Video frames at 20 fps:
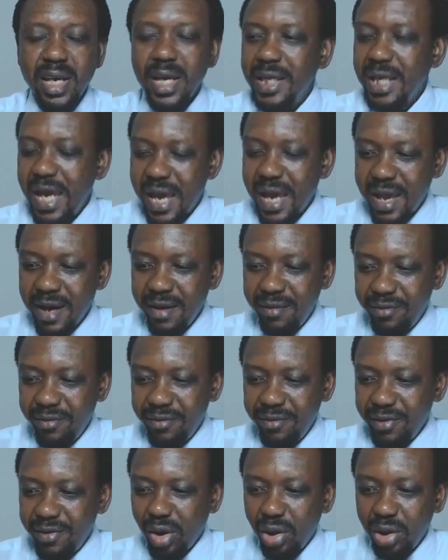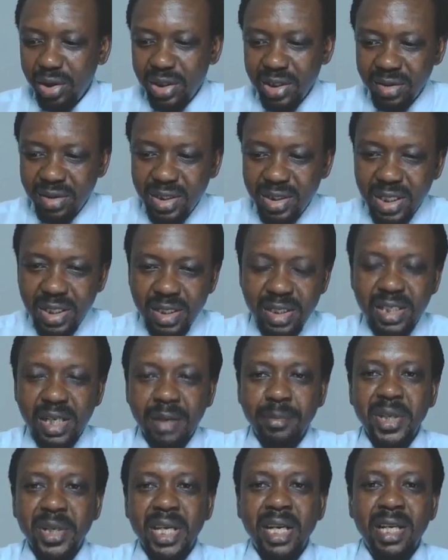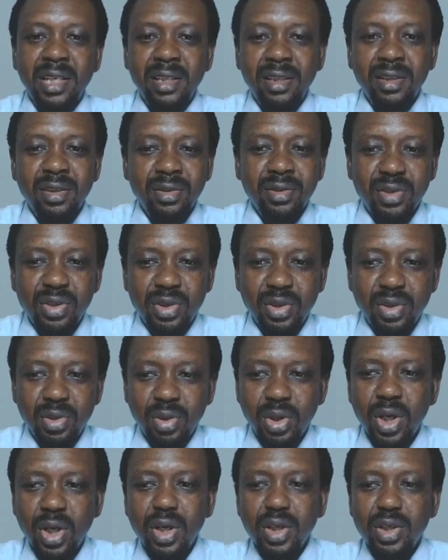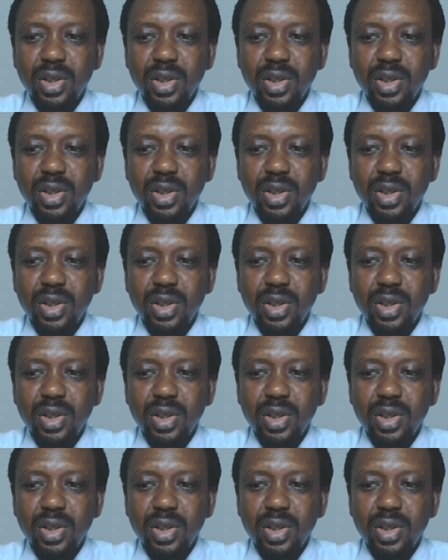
and every other thing shall be added unto you.